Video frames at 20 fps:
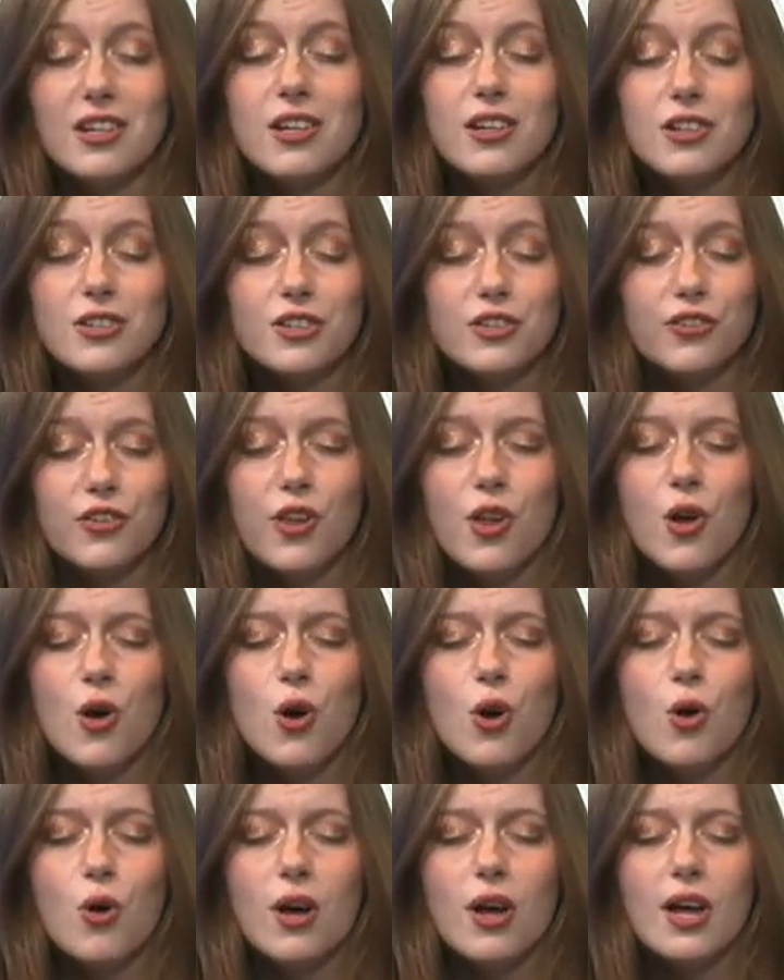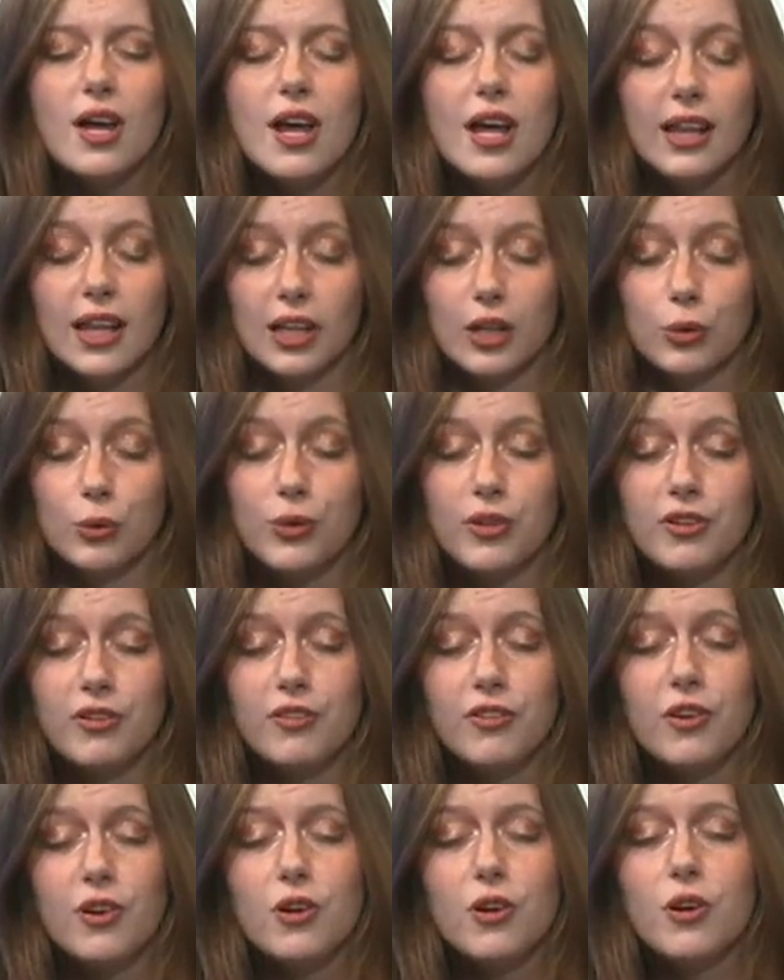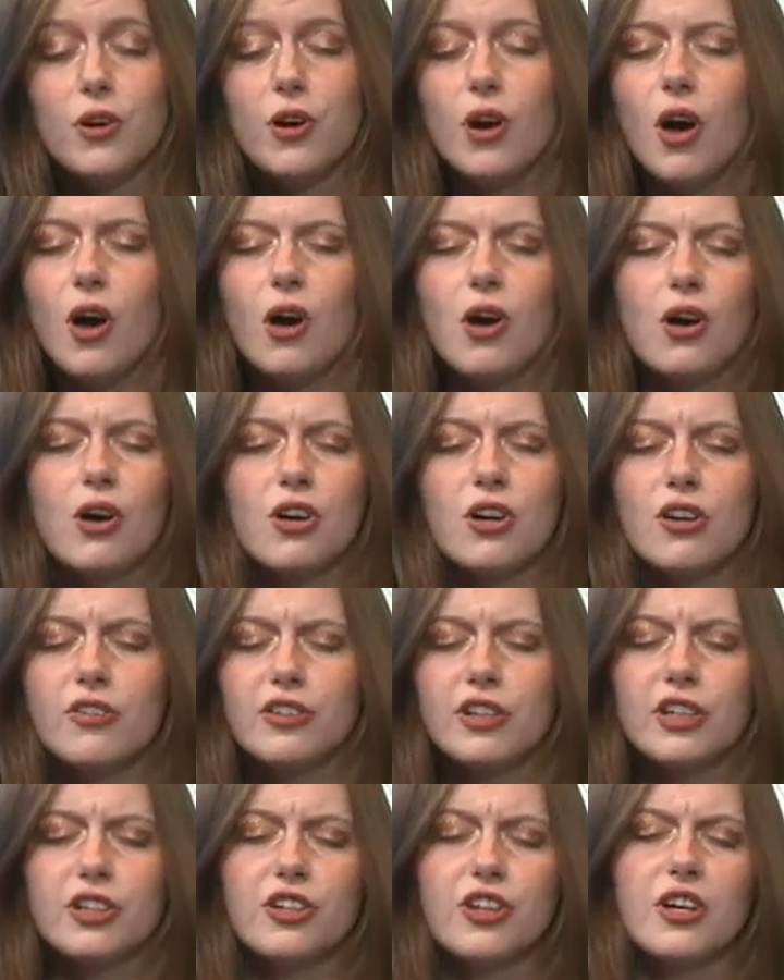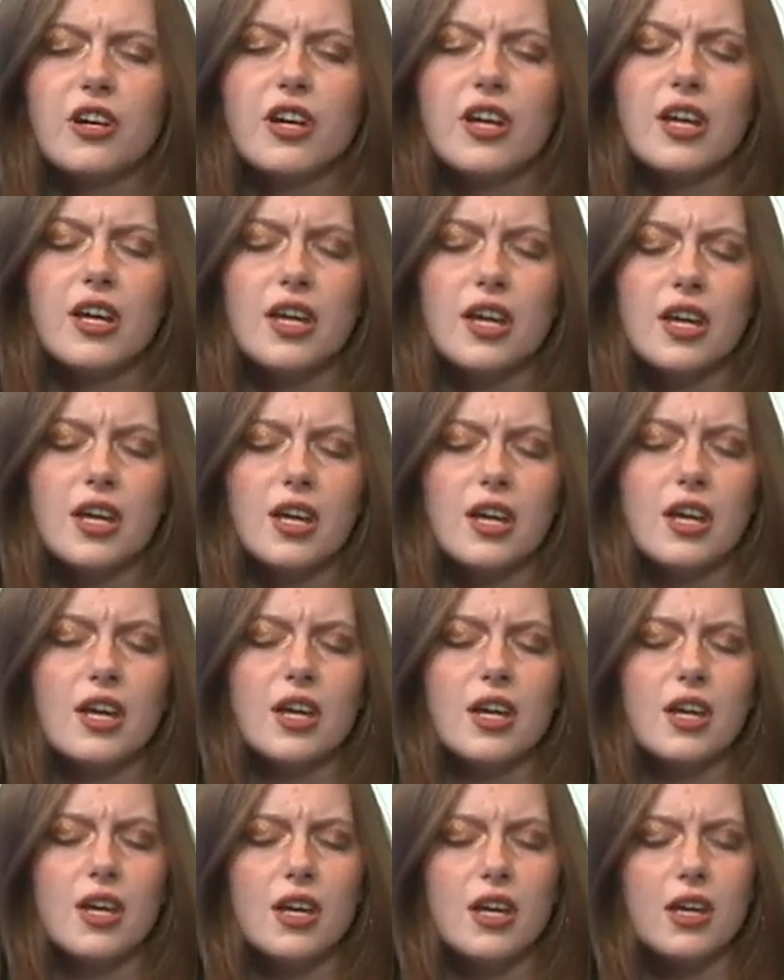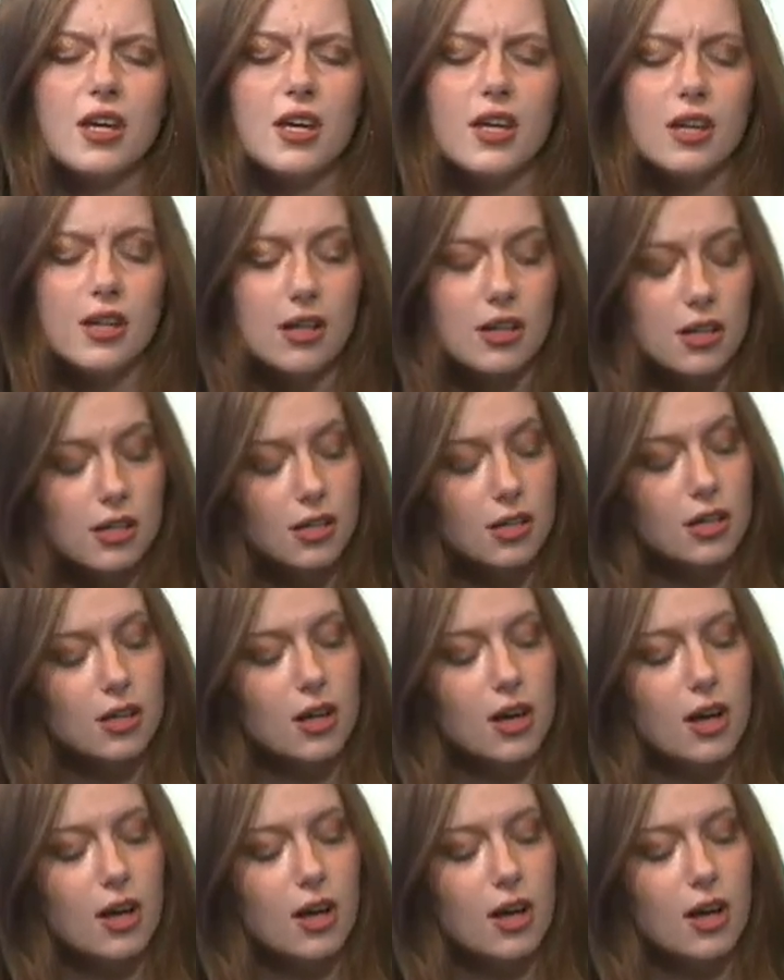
tears flow like a river of regret.